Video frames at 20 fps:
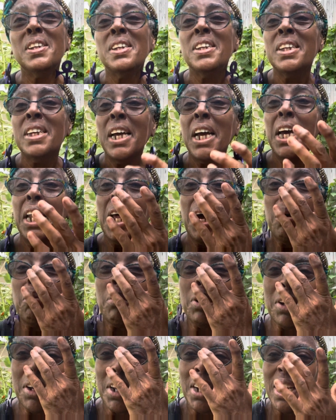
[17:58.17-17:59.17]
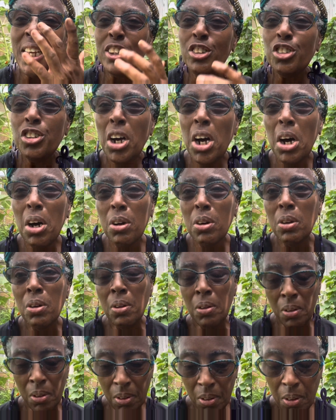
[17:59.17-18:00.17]
And I'm going to let y'all
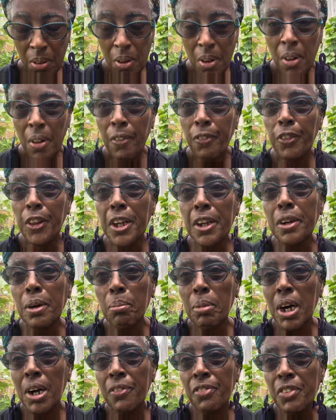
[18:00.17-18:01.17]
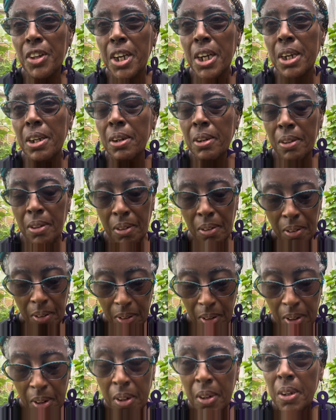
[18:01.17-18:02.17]
think about that
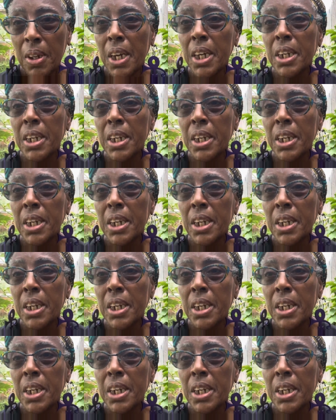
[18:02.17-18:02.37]
and